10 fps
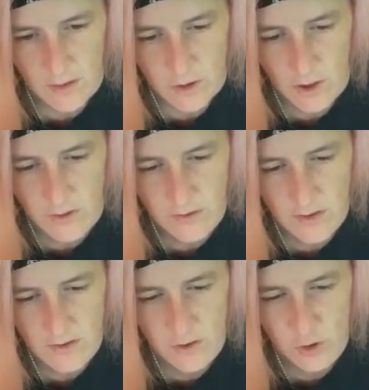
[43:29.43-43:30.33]
Sean
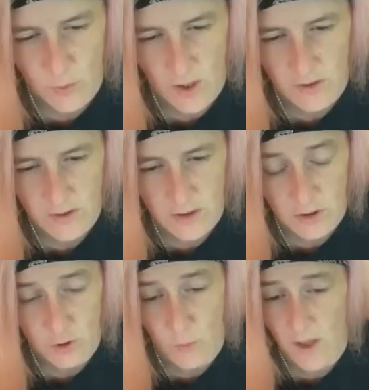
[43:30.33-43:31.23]
says his
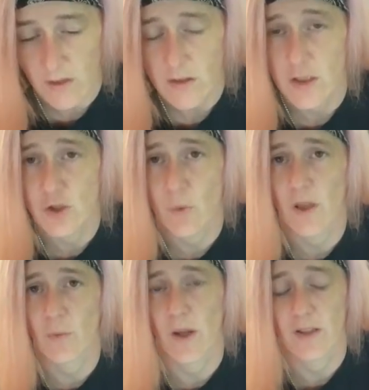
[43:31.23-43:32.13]

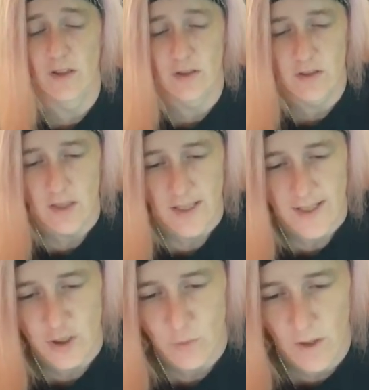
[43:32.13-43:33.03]

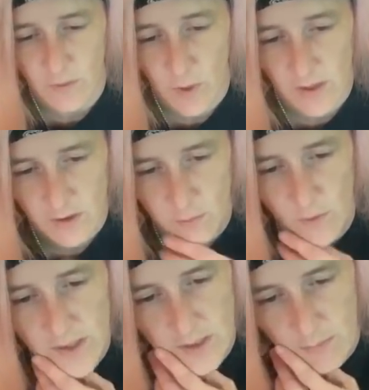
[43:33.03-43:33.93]
Schwell-dwellers
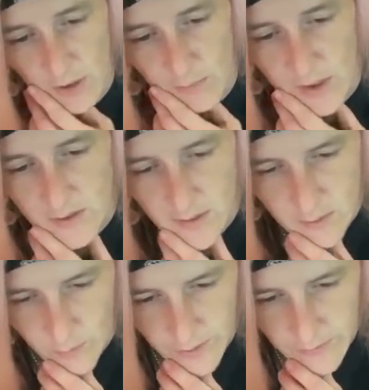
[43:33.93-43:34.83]
won't eat the bug bites.
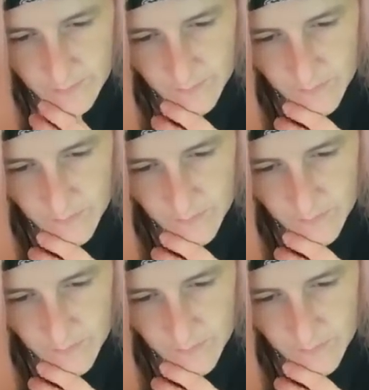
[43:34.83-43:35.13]
That's weird.